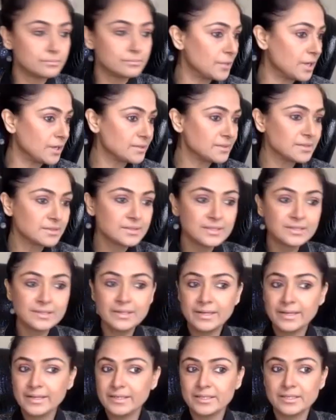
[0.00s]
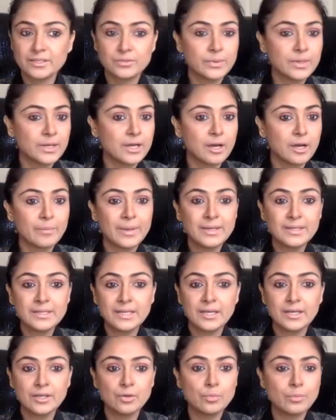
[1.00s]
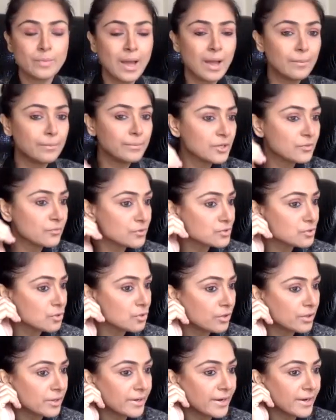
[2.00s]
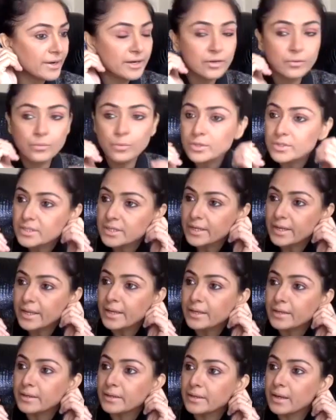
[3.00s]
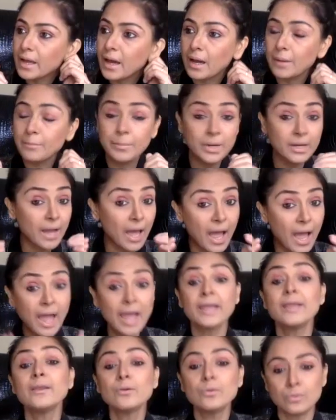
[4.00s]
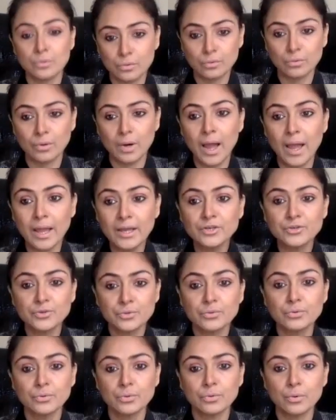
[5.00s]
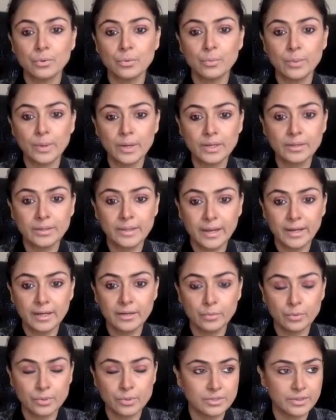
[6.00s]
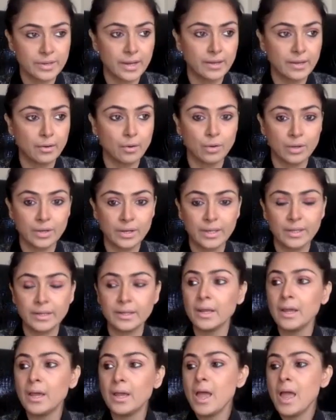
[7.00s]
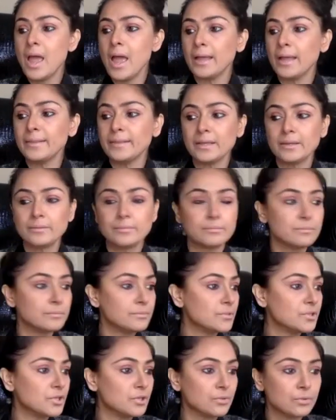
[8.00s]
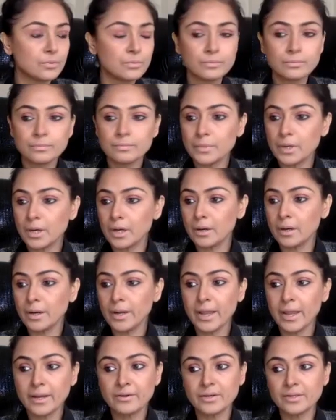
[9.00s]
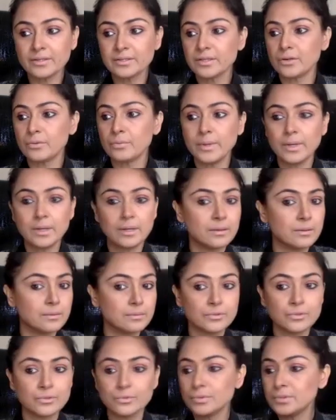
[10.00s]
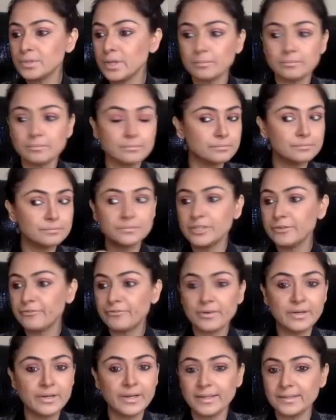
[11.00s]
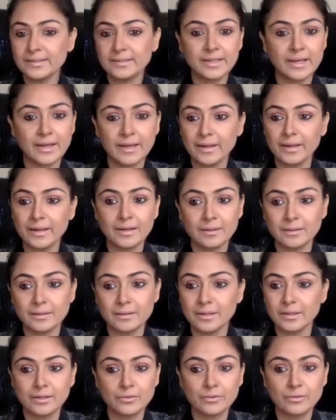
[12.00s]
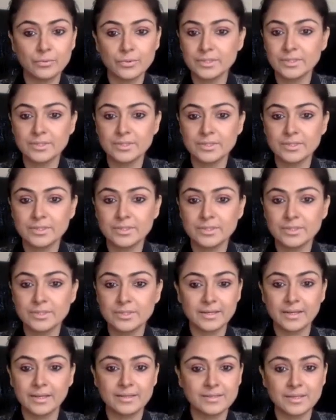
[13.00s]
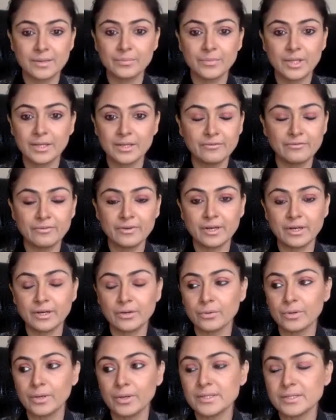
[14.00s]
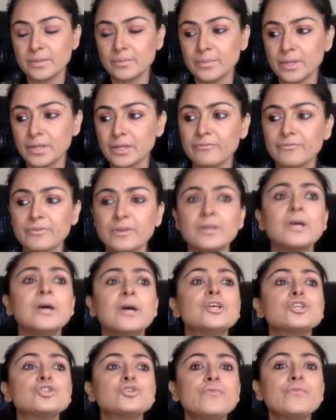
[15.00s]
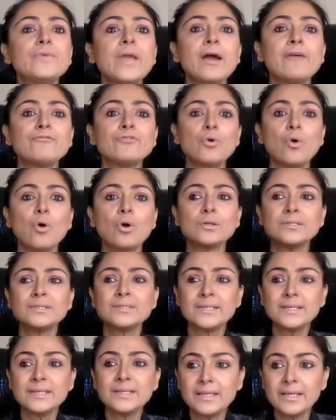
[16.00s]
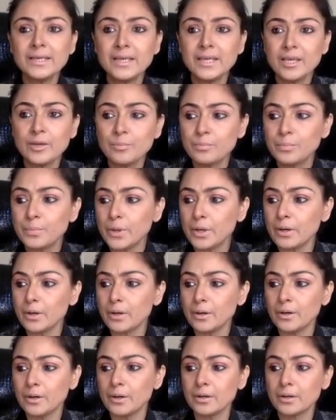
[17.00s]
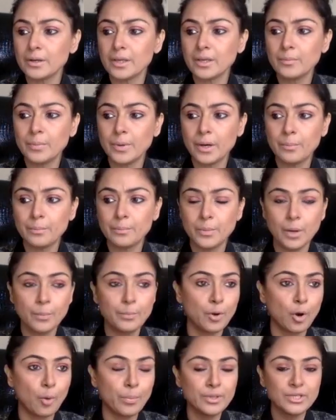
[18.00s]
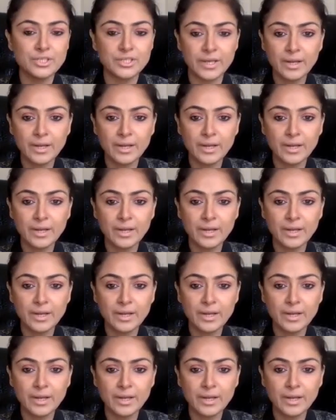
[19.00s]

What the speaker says: assistant directors will come and tell you, ma'am, it was not red, it was green. But I know, I should know it, that it was red or green. And then, you know, hairdresser will do some different hairstyle. It was yesterday something different, today something different. So we have to constantly keep a proper check